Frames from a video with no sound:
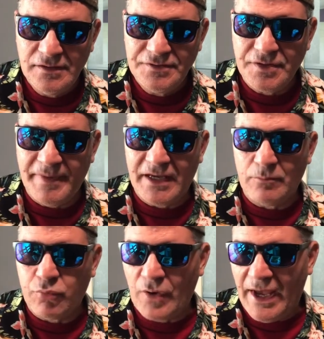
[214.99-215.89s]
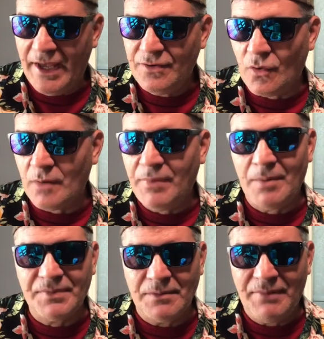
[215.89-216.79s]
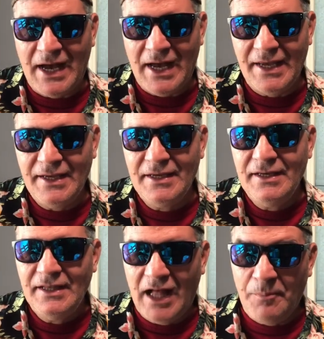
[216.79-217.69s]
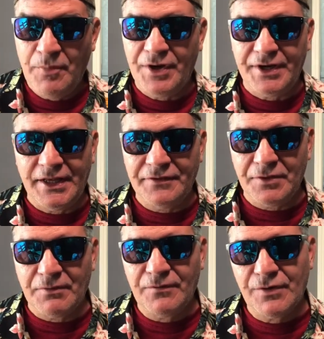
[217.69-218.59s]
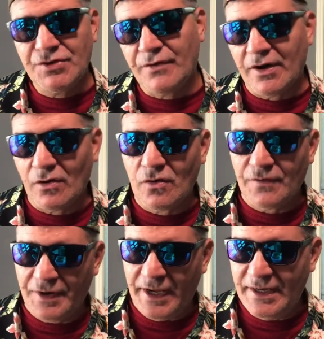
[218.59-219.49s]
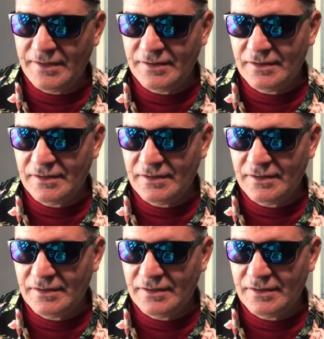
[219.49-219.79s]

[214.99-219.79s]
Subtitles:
to make a bread or a pumpkin pie, I'll put it in the refrigerator overnight